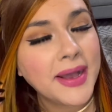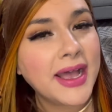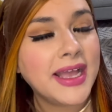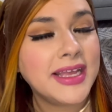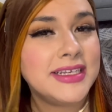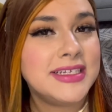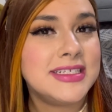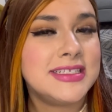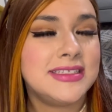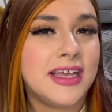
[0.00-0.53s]
I
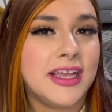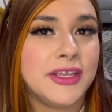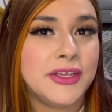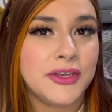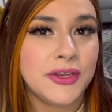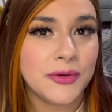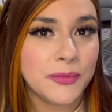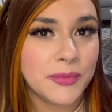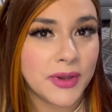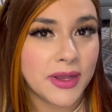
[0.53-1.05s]
just thought, you
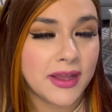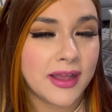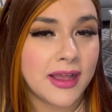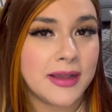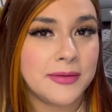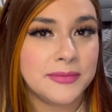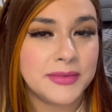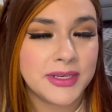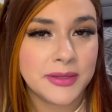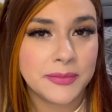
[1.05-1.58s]
know what?
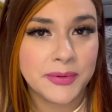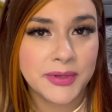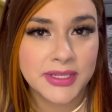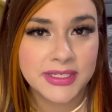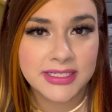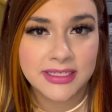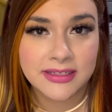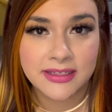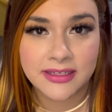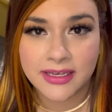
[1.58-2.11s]
I'm gonna put
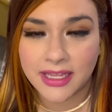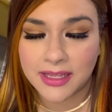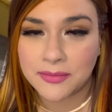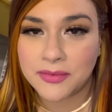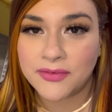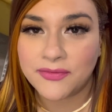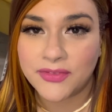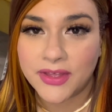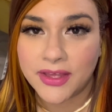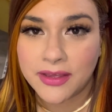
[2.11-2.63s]
down the name
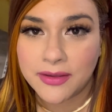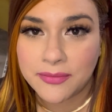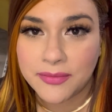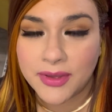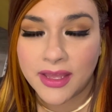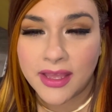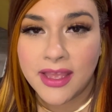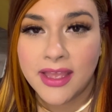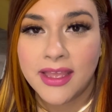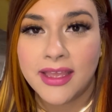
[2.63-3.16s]
of them
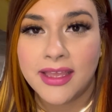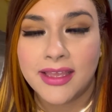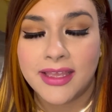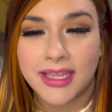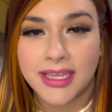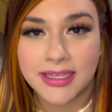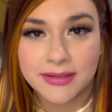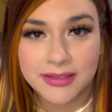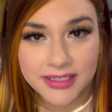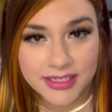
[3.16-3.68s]

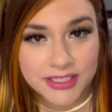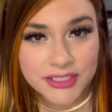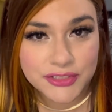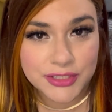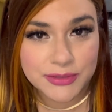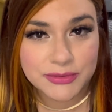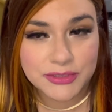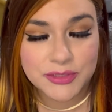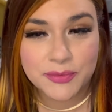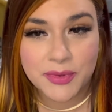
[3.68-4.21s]
in the
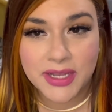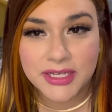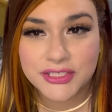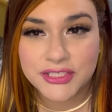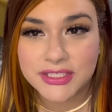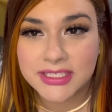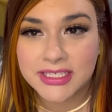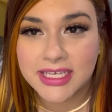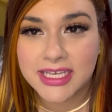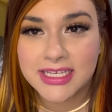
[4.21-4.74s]
description box
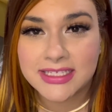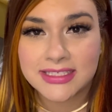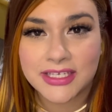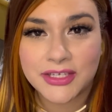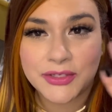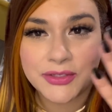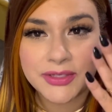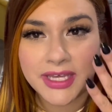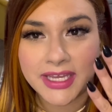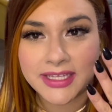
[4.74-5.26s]
just in case like
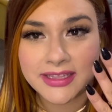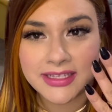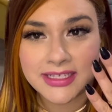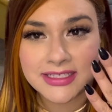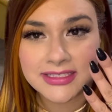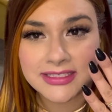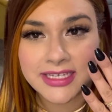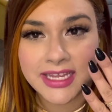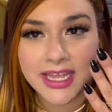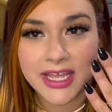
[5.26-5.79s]
you like
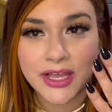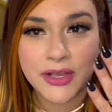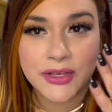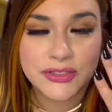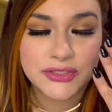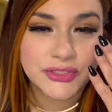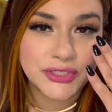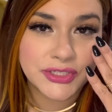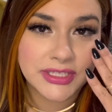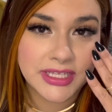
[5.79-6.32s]
these
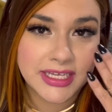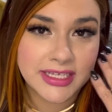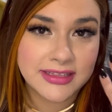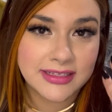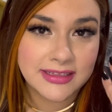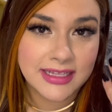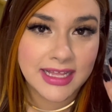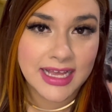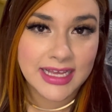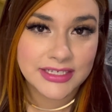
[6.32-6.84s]
nails or you like the
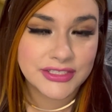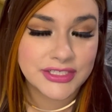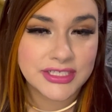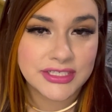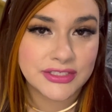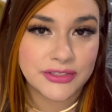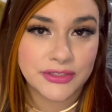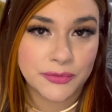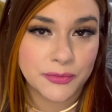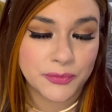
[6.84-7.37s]
lashes.
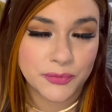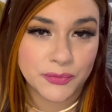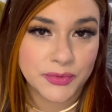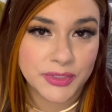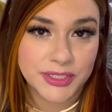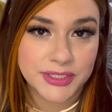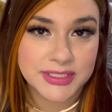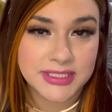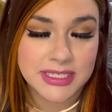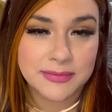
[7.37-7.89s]
You know, when
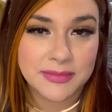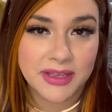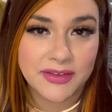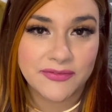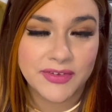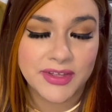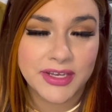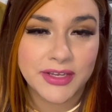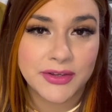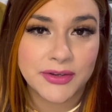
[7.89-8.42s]
you see my
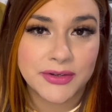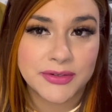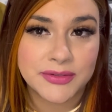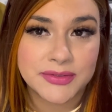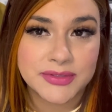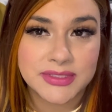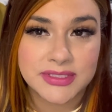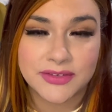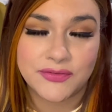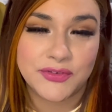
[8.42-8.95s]

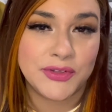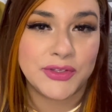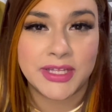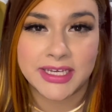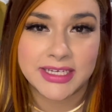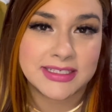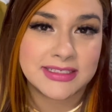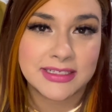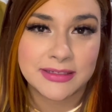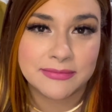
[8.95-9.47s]
videos, if you
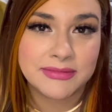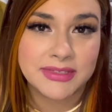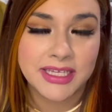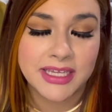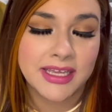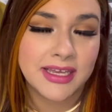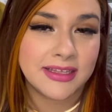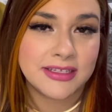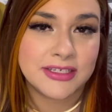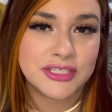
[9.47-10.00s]
like
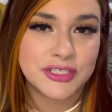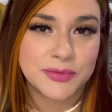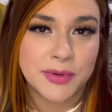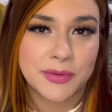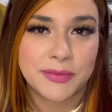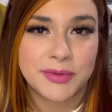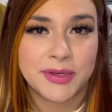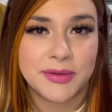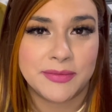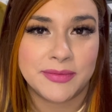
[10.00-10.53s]
something, at least you'll
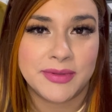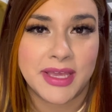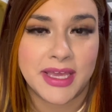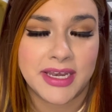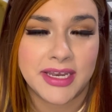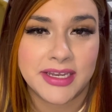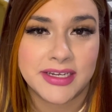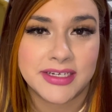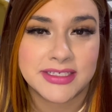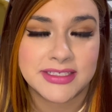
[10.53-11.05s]
be able to get
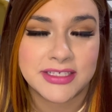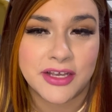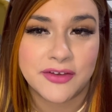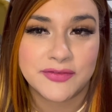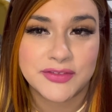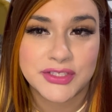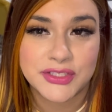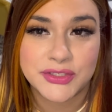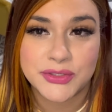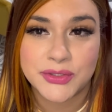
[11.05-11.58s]
it
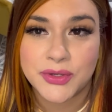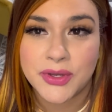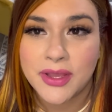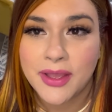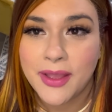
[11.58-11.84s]
yourself too.